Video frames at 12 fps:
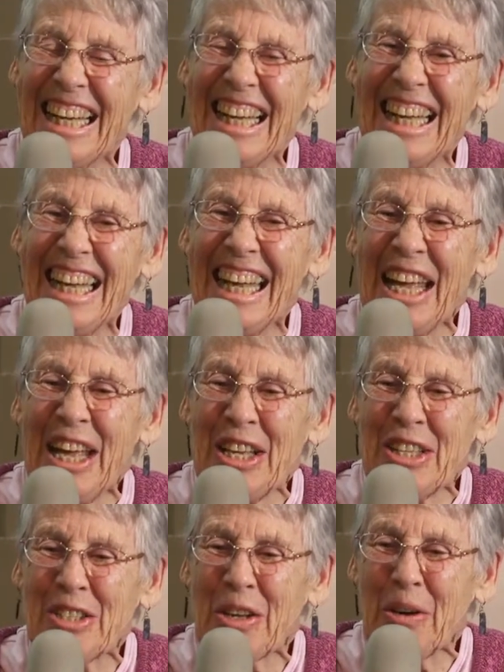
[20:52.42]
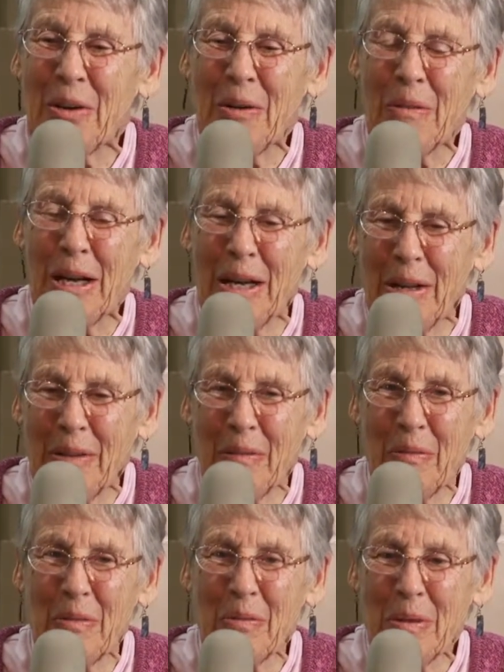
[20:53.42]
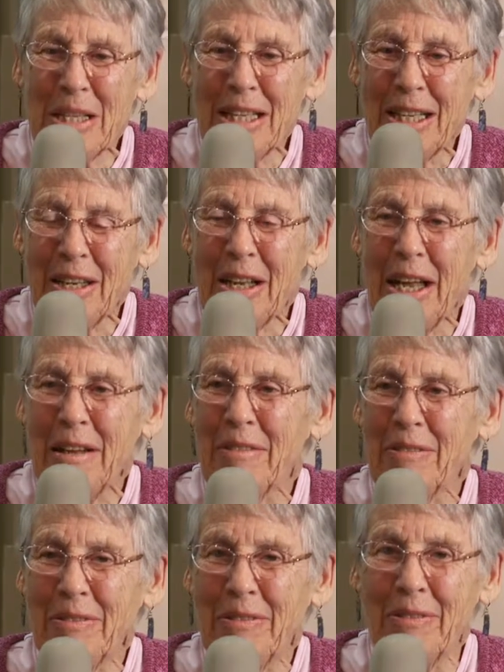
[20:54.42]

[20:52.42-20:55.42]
uh, so uh, we did a lot of